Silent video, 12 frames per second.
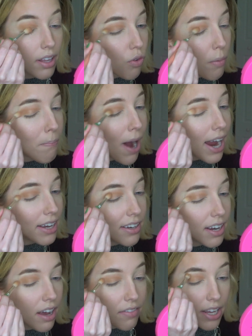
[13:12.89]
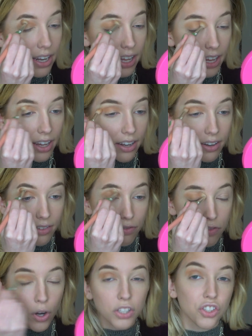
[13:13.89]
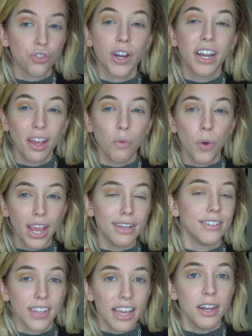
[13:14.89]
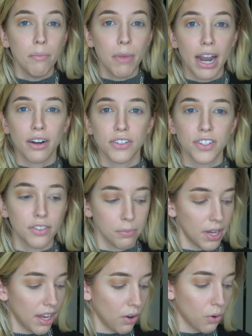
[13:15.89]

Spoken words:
reminded of it in frustrating ways, it embarrasses me.